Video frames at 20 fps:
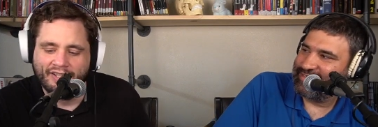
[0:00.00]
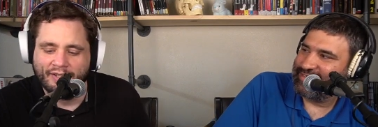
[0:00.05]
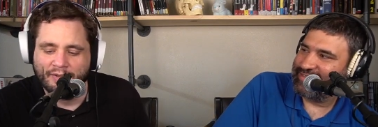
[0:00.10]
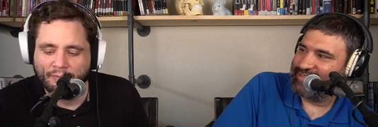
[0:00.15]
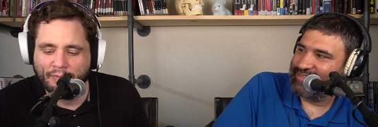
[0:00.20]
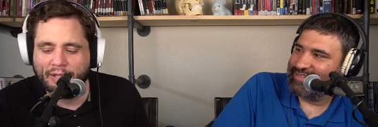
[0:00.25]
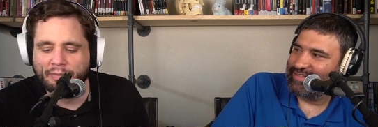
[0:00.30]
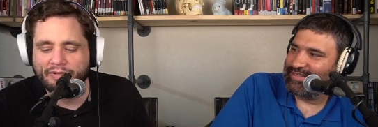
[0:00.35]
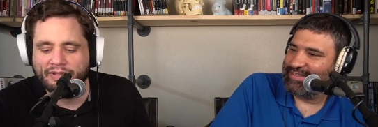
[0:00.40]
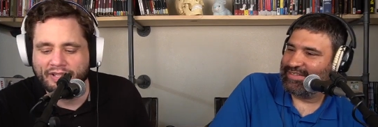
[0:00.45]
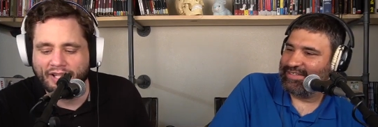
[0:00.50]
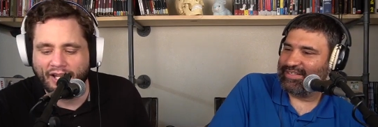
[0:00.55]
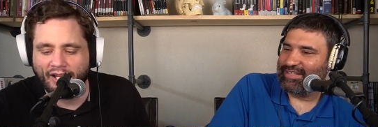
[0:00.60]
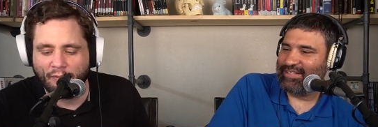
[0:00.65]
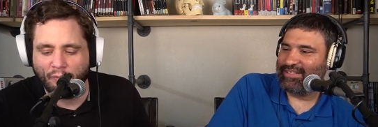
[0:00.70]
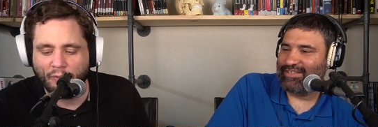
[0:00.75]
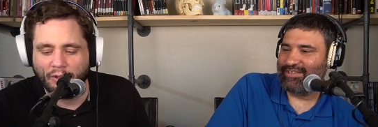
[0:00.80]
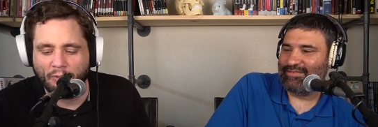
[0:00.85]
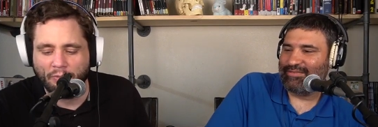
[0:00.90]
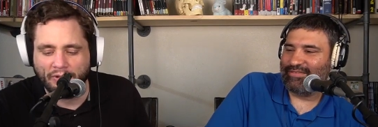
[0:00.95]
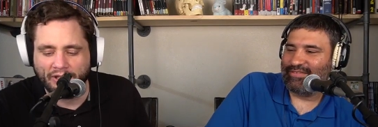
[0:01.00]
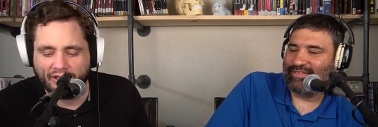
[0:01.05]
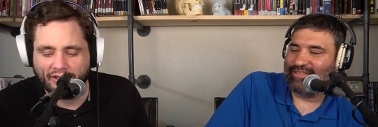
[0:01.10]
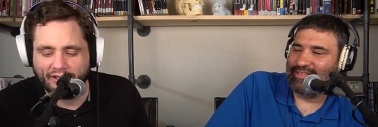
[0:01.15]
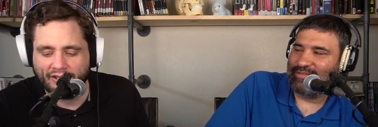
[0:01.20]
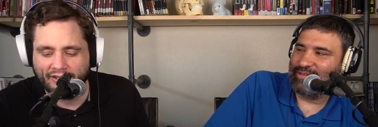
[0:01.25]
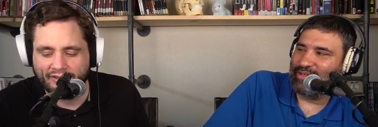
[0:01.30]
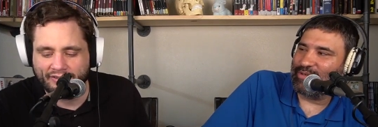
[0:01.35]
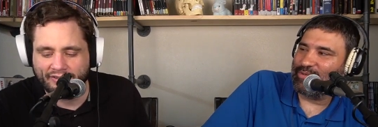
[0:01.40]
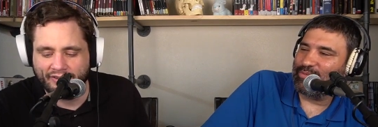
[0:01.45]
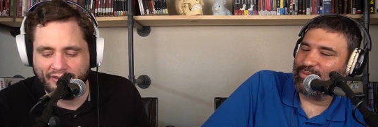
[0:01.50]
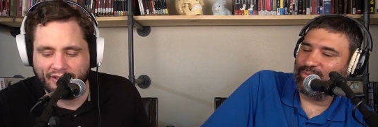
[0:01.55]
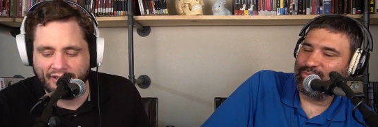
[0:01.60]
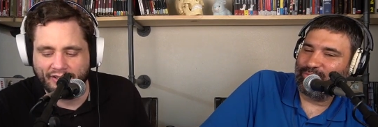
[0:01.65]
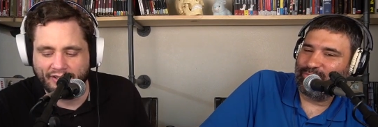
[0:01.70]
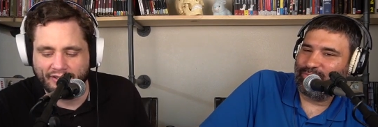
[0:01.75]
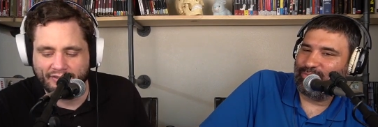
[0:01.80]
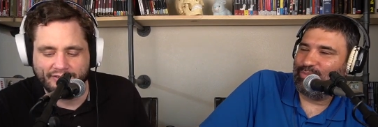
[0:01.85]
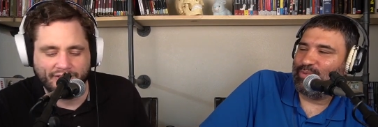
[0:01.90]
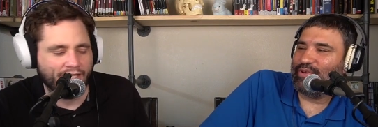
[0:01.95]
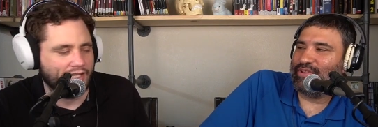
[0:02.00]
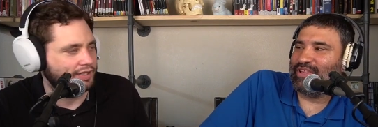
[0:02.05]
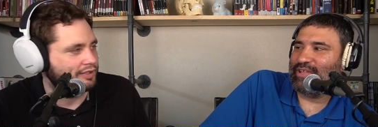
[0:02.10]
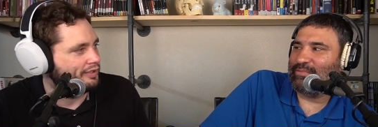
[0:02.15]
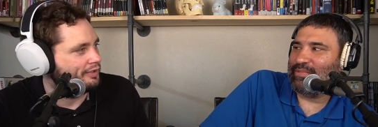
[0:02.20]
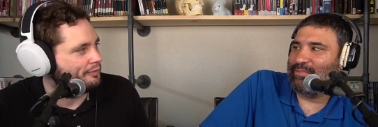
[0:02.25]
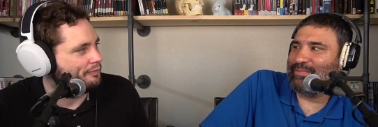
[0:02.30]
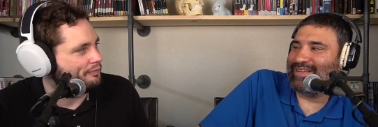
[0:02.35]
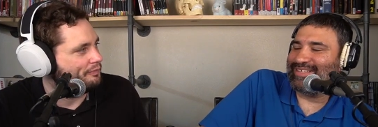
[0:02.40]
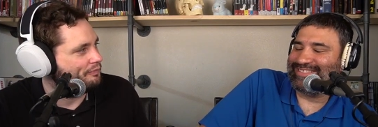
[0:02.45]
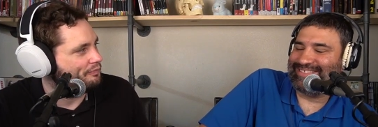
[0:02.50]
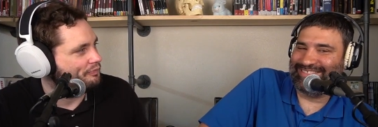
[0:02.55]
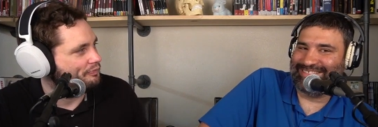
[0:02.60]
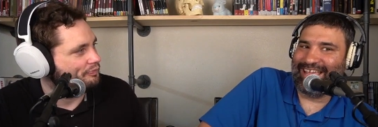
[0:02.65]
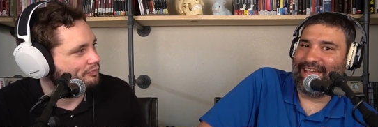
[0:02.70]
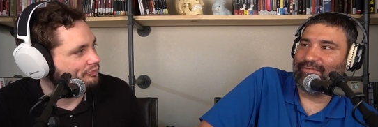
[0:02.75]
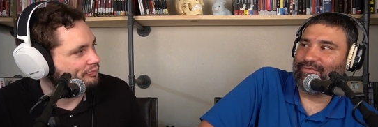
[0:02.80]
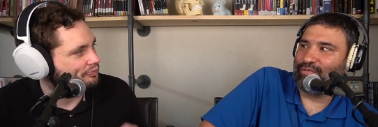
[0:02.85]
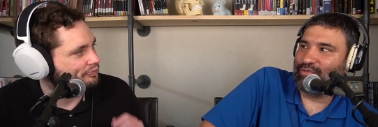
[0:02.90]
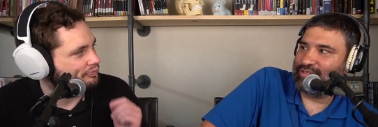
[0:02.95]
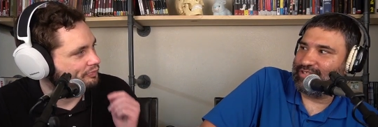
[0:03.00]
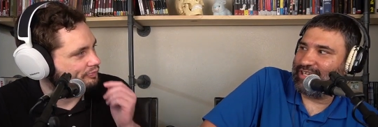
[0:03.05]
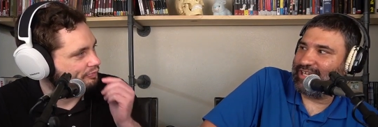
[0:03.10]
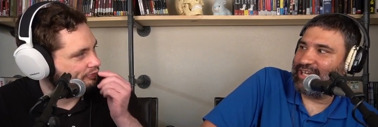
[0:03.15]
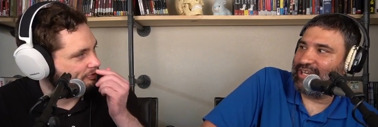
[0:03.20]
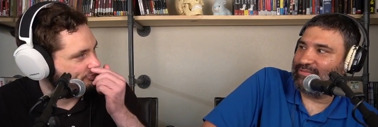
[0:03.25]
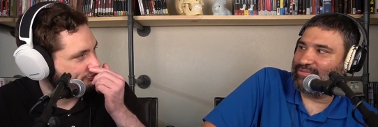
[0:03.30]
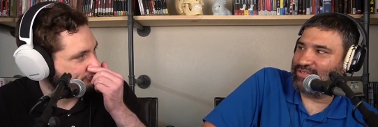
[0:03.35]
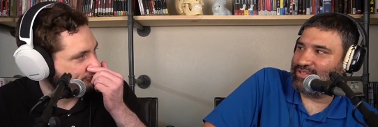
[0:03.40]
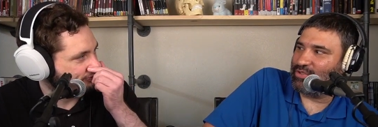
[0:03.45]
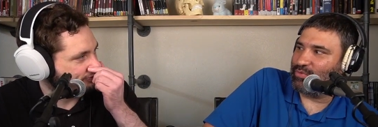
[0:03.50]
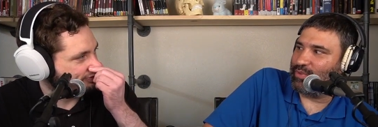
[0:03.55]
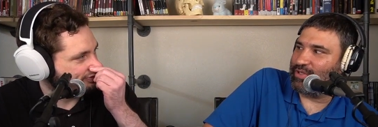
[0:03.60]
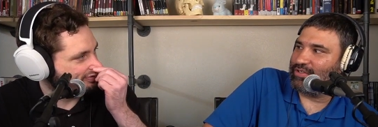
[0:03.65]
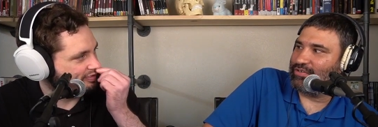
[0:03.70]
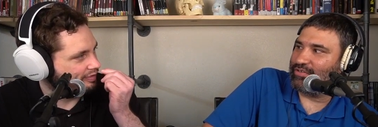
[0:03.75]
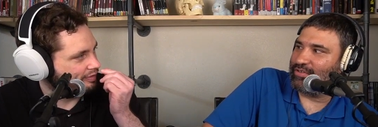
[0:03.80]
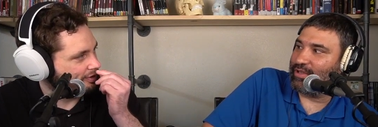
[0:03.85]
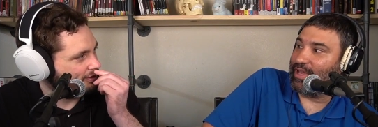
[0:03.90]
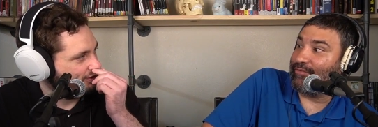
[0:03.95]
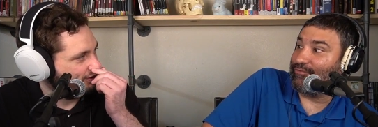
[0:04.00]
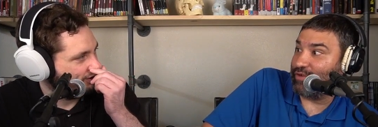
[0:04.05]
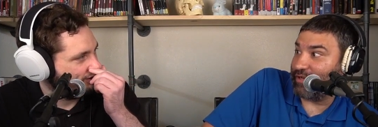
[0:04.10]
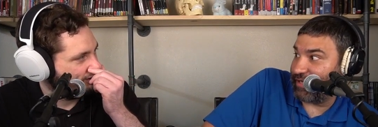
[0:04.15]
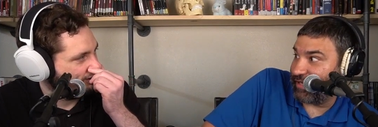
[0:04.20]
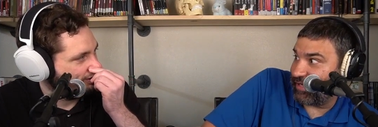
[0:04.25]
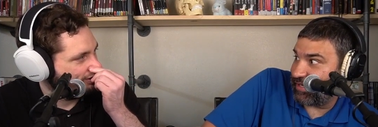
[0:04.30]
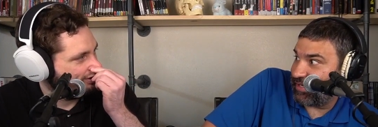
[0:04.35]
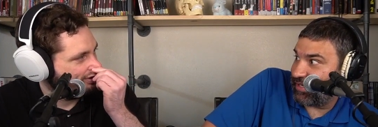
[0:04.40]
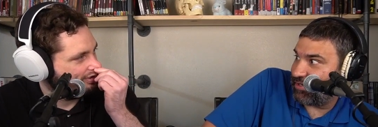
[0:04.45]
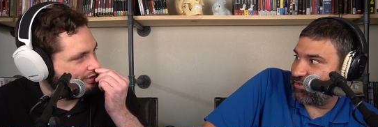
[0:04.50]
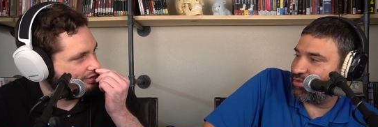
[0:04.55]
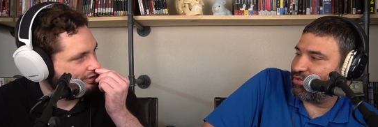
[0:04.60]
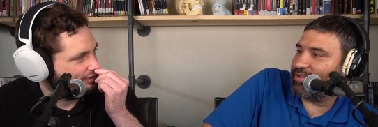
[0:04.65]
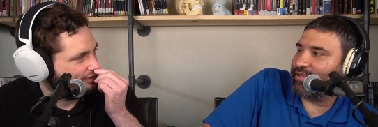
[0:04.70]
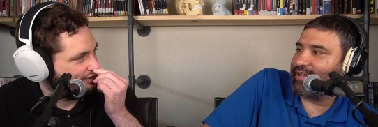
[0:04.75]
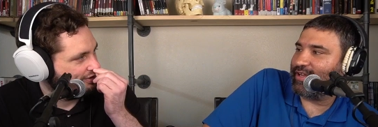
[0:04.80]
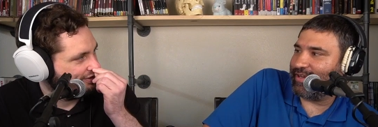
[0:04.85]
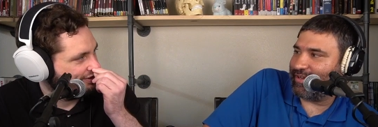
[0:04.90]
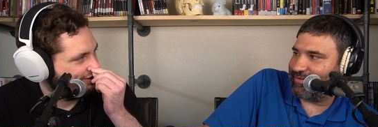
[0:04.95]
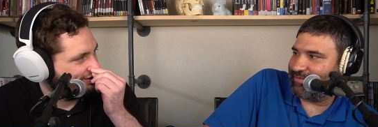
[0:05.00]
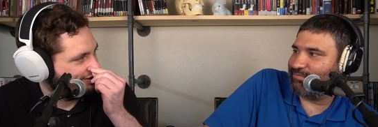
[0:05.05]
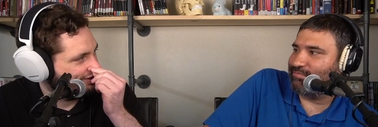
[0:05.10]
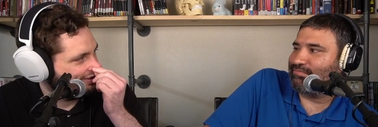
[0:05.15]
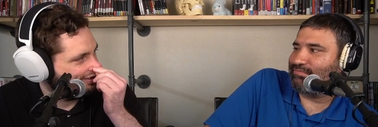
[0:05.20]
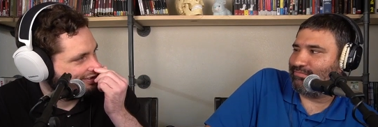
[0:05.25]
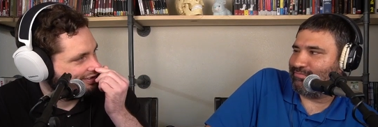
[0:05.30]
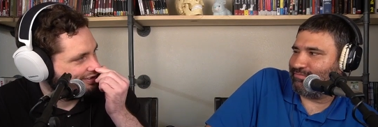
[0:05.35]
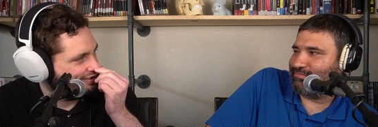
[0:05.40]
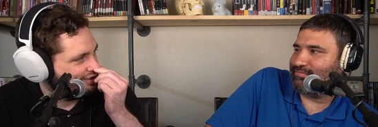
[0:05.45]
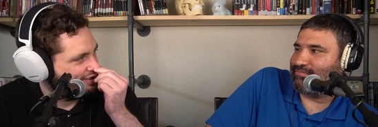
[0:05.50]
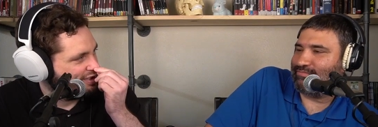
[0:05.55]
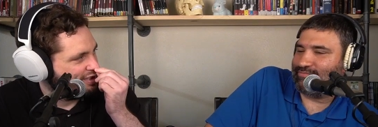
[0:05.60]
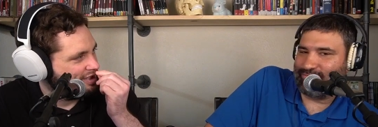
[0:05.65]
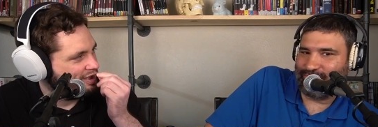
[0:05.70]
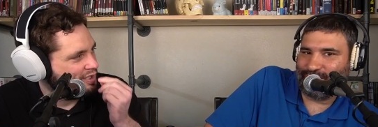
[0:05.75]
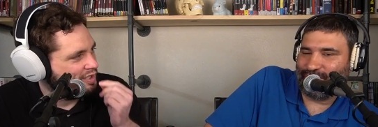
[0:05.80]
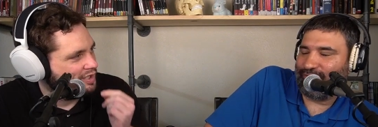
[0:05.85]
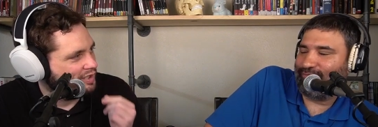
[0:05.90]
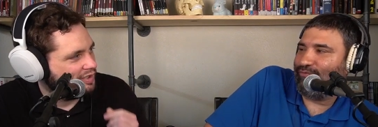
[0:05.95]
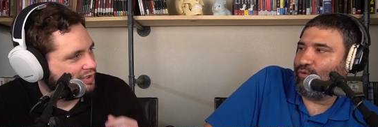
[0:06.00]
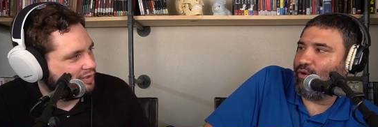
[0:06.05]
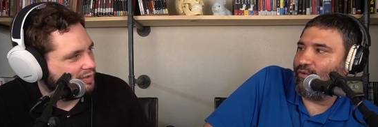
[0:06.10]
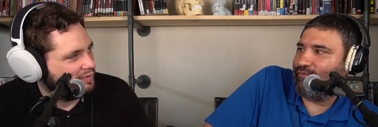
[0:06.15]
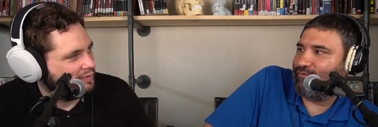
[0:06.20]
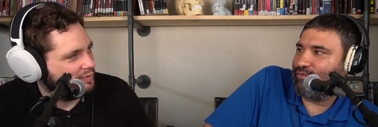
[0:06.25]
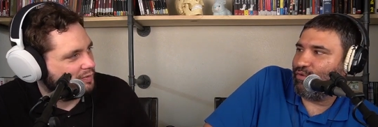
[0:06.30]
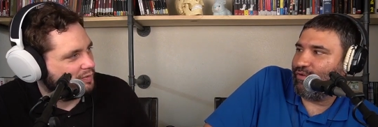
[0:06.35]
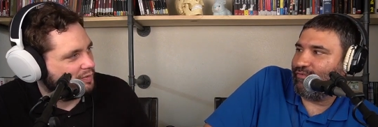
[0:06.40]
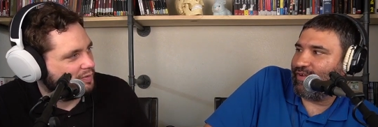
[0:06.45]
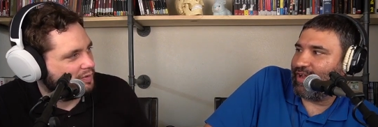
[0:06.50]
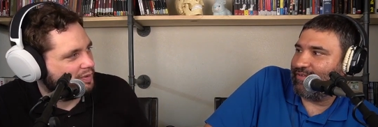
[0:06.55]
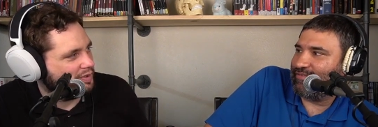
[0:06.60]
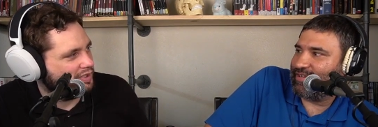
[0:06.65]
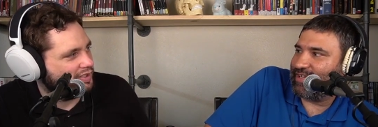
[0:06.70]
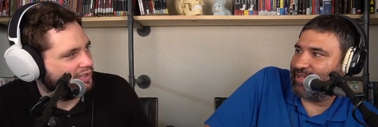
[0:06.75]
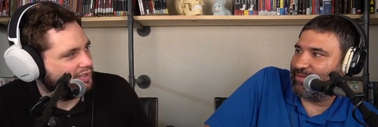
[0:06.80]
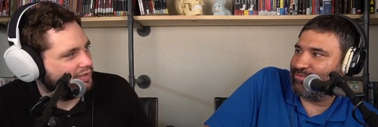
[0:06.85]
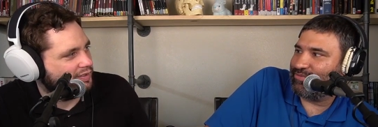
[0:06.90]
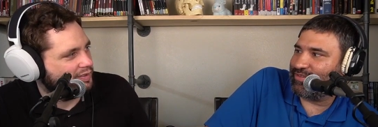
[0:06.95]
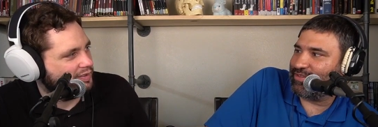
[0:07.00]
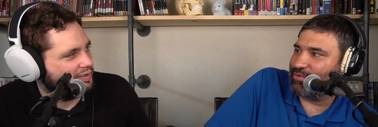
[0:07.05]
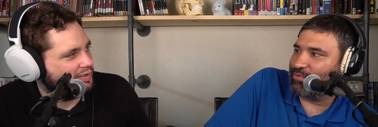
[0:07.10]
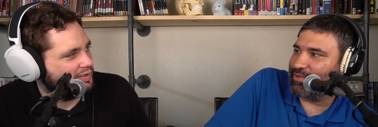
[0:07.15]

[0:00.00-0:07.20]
Speaker 1: maybe not what we like,
Speaker 2: think exactly. What do they mean by several times in the winter? Every night or like three, four, four, five times in the